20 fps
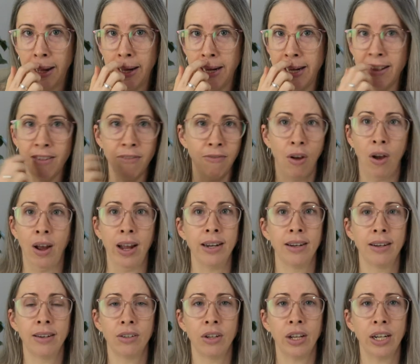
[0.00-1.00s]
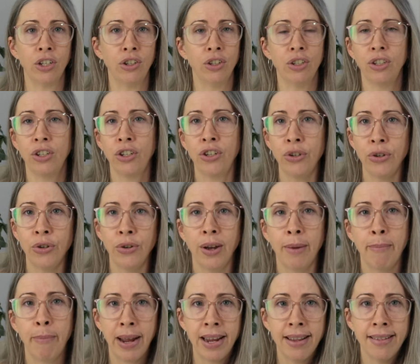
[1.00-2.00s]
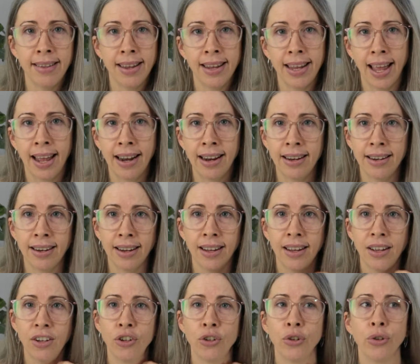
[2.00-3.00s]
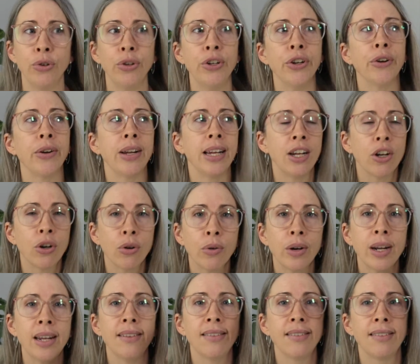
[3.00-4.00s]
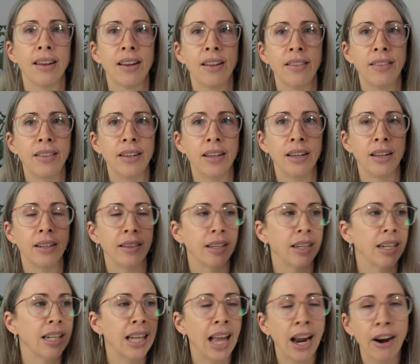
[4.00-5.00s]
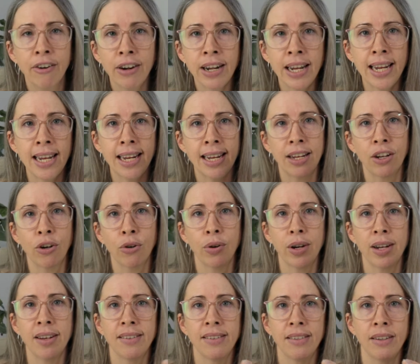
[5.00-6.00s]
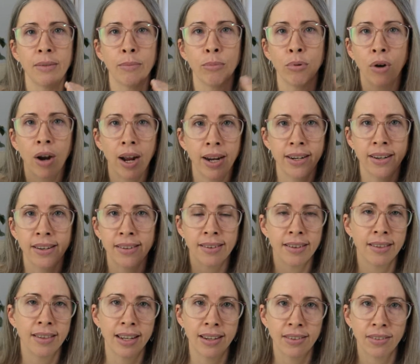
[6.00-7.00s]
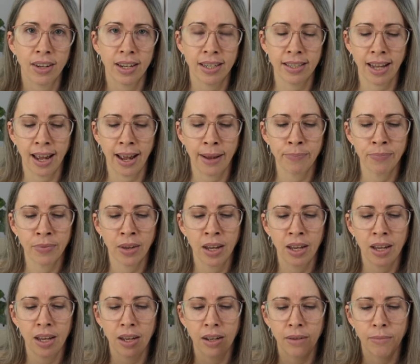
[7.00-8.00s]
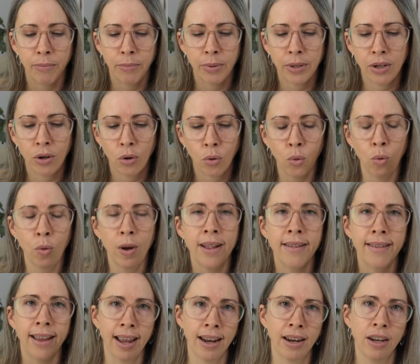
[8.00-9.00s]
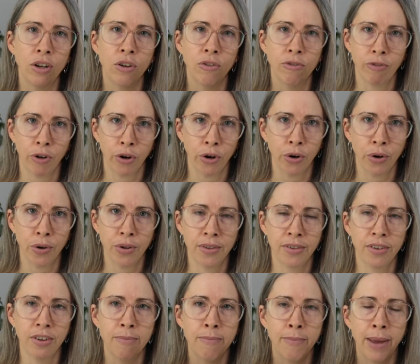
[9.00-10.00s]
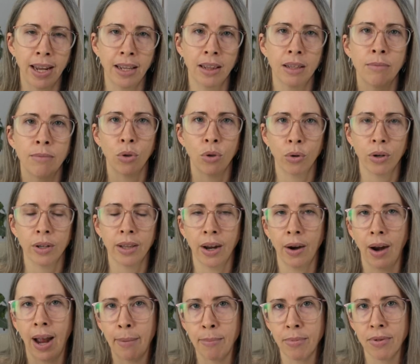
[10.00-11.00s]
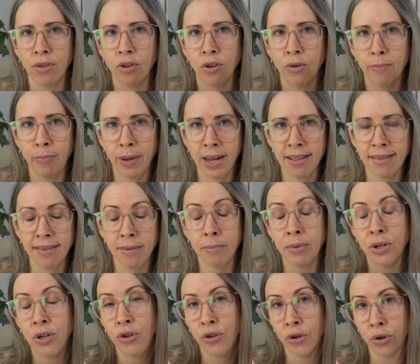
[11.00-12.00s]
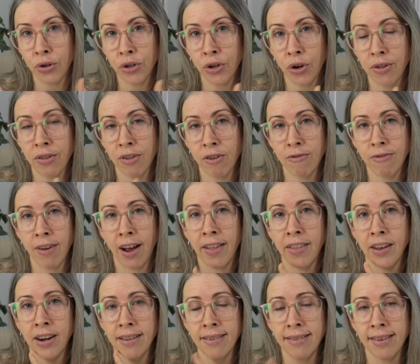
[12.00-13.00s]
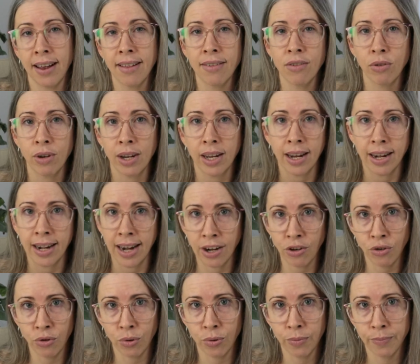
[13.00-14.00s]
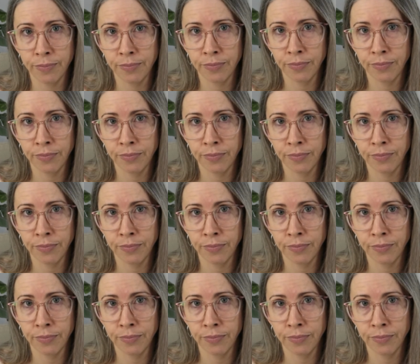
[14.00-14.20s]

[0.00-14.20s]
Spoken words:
is fine. Like, just to do a basic edit to, increase the clarity, increase the brightness and things like that. But always edit your photos to make look their absolute best, but don't go so far that it starts looking unnatural.